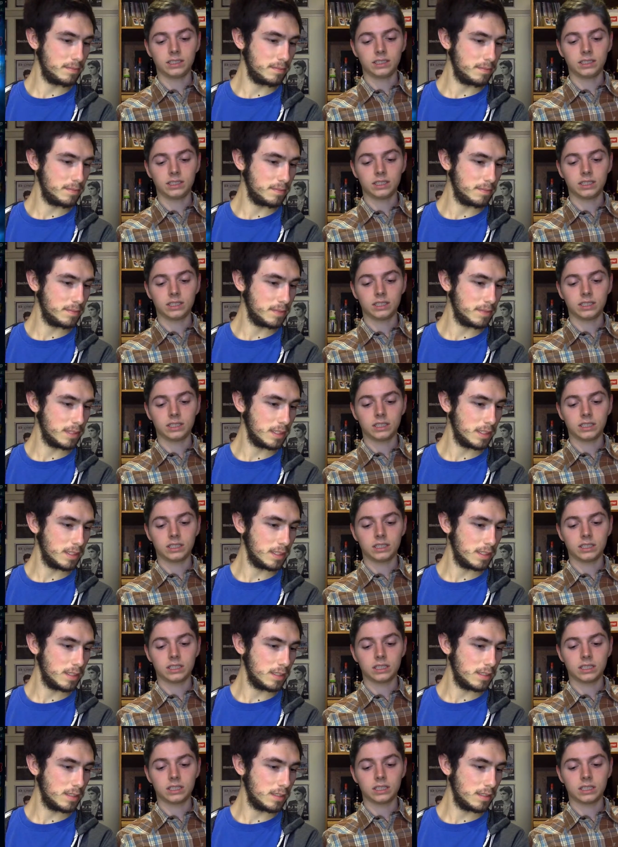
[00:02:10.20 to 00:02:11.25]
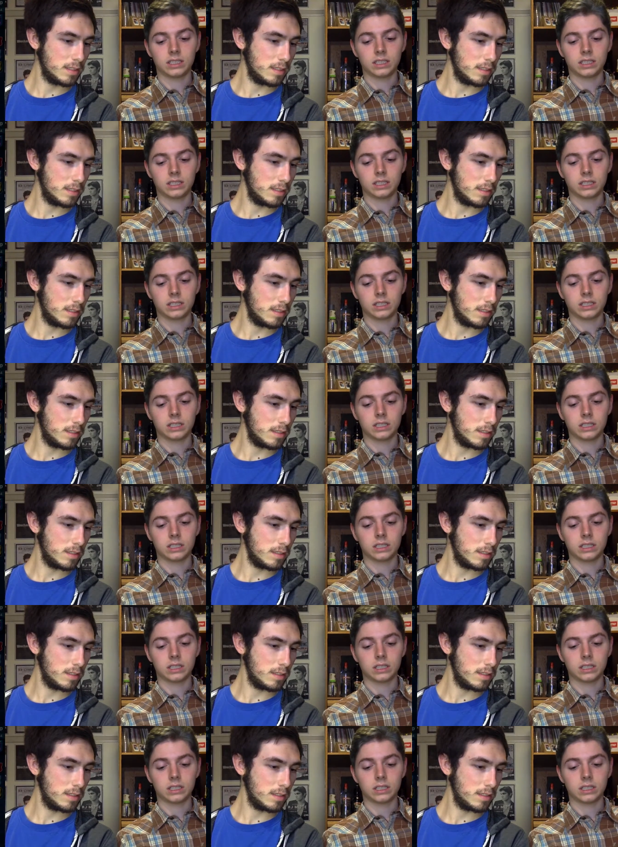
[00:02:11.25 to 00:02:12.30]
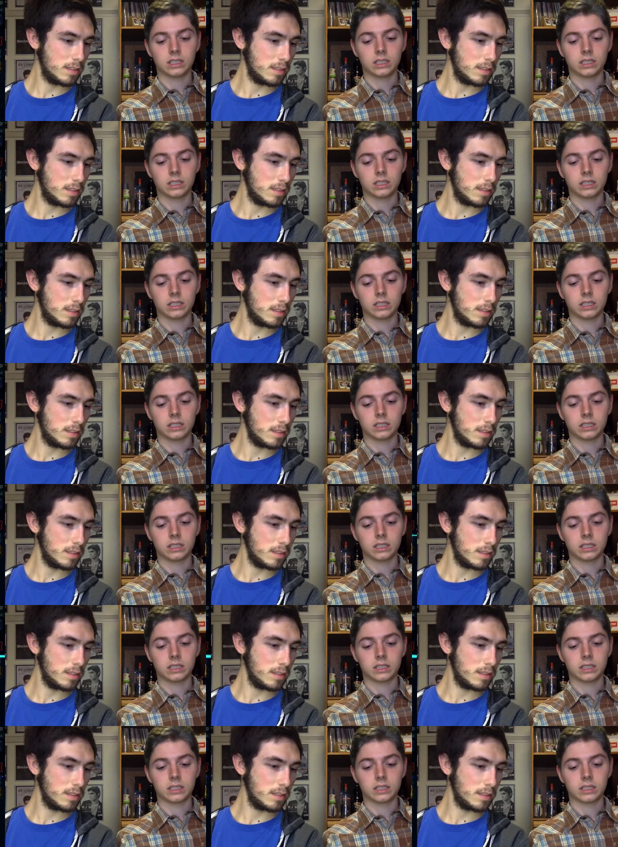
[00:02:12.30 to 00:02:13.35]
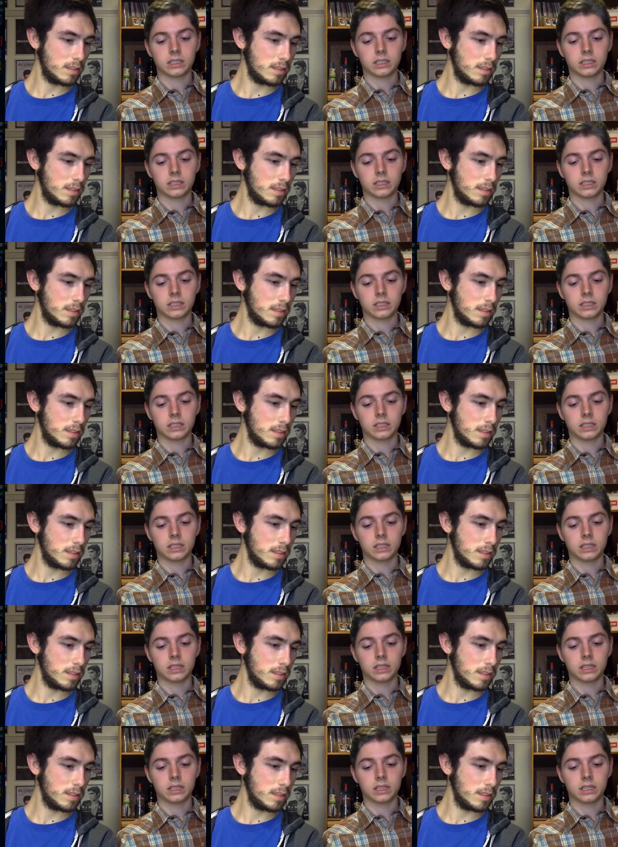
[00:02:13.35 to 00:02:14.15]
Nobody speaks.